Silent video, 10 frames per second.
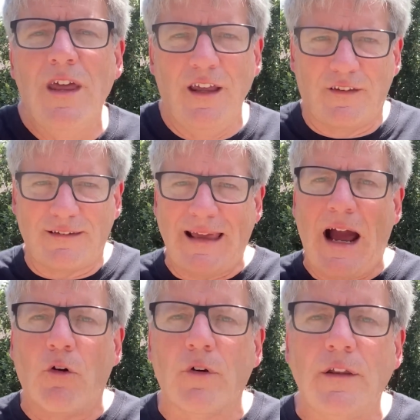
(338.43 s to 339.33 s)
is
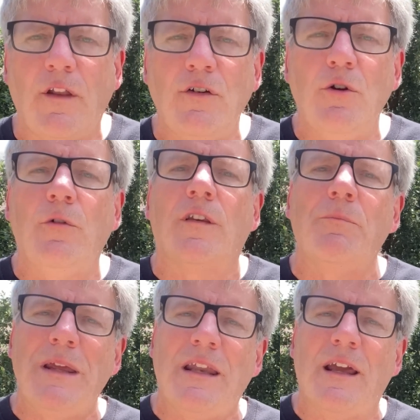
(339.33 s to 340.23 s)
scouring the news and
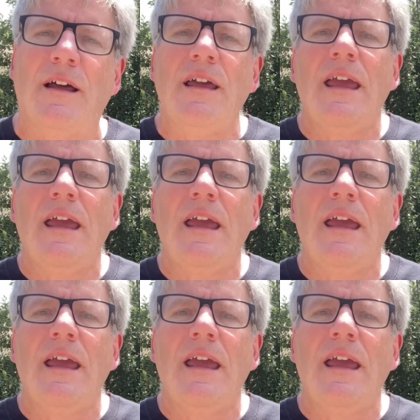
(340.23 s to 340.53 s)
media